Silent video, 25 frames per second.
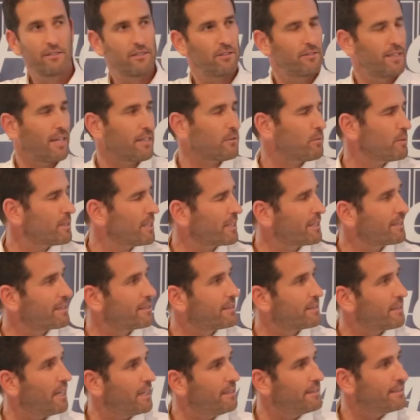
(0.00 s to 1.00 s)
So that was
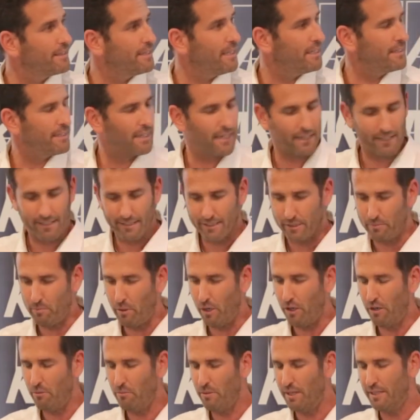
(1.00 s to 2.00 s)
indeed an
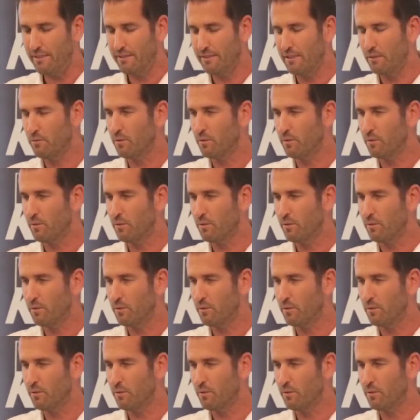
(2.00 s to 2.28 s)
experiment.